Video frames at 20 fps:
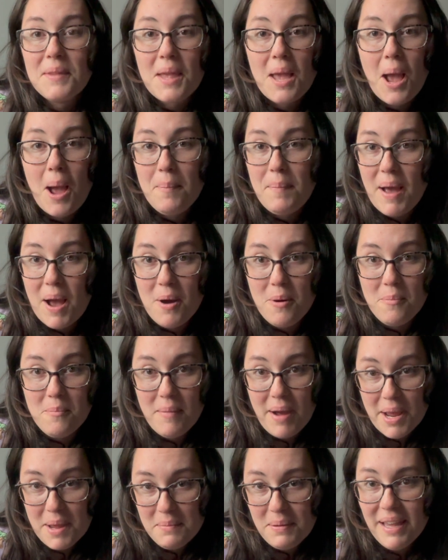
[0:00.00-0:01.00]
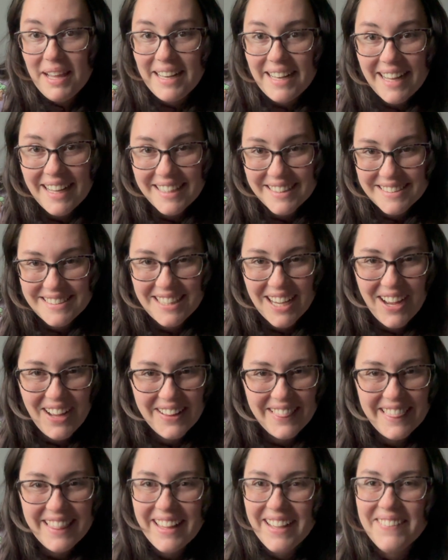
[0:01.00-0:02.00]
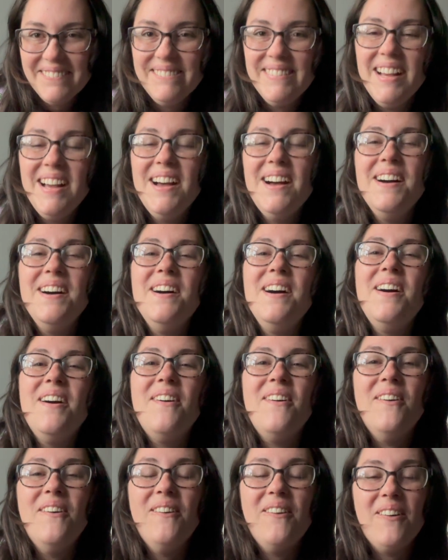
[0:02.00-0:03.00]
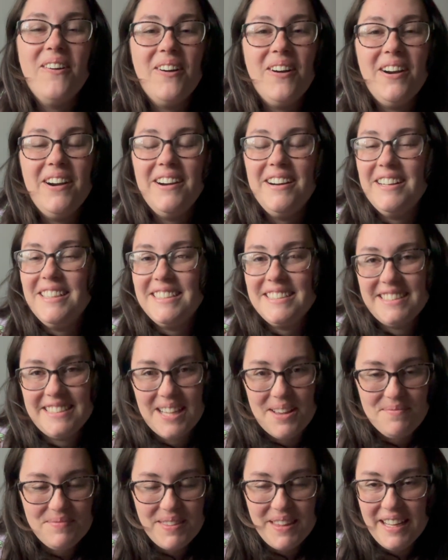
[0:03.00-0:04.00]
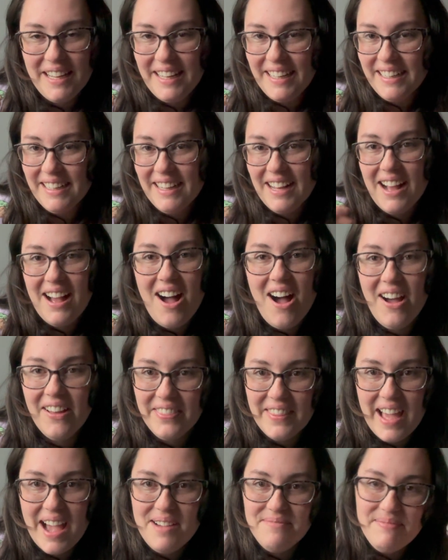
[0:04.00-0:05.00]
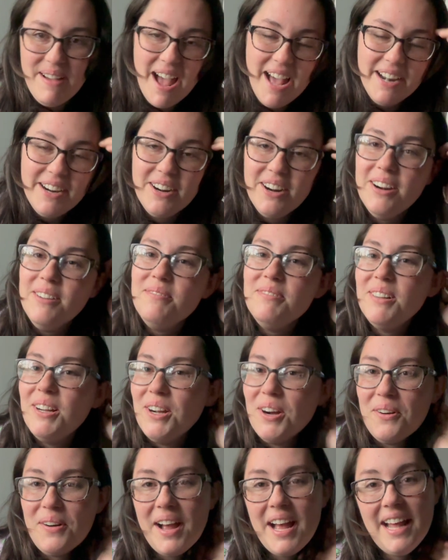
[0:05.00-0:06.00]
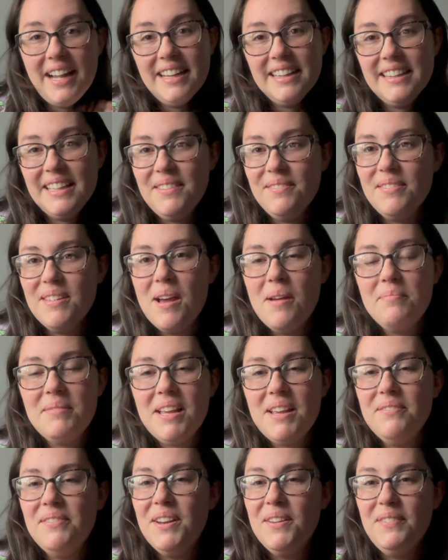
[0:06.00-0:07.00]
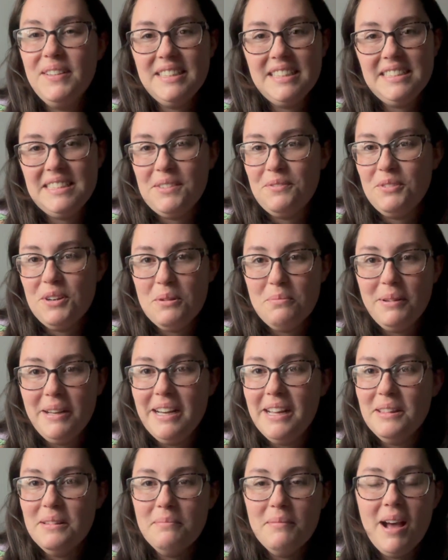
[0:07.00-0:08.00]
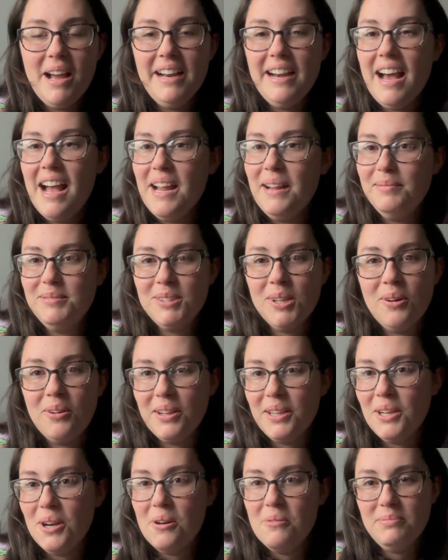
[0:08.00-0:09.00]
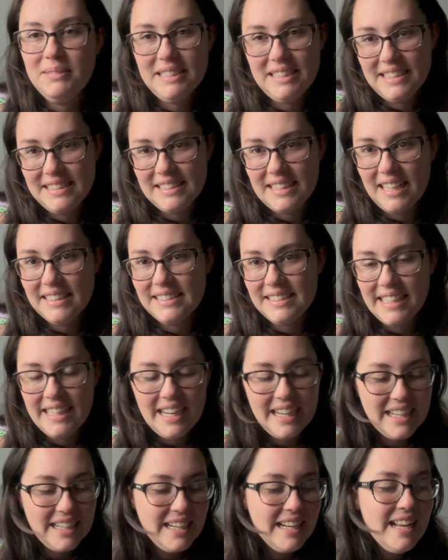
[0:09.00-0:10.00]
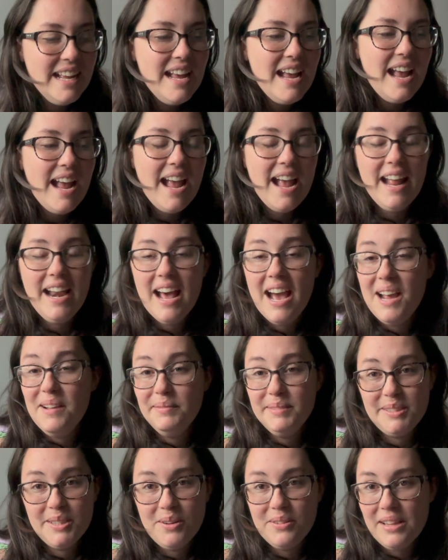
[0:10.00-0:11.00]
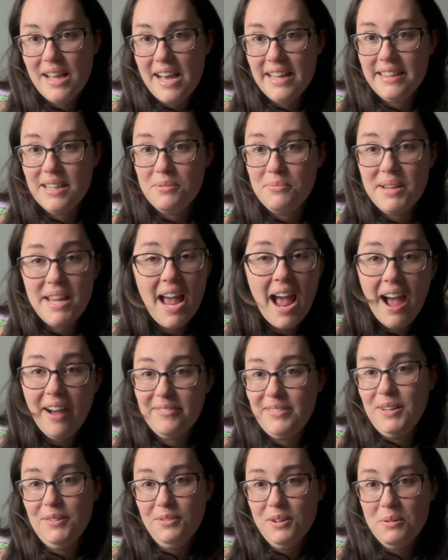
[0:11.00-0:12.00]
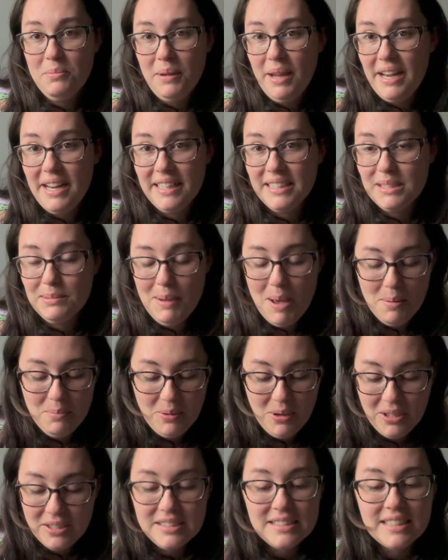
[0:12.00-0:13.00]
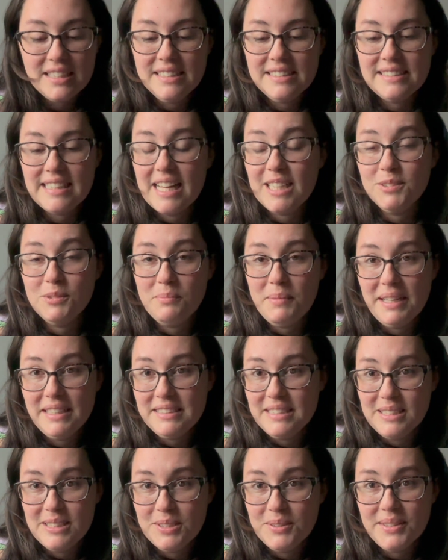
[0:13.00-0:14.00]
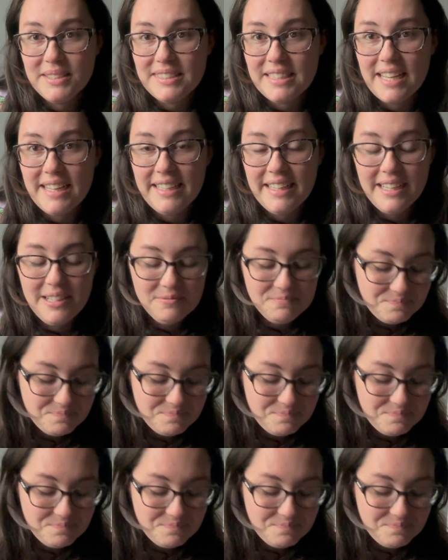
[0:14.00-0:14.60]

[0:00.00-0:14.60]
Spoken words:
about my opinions on them or something on that matter, go ahead and leave them. Even if it's a different opinion than mine, I am totally open to discussing it, and I'm so glad that we have different opinions about books, because that's what makes it so exciting.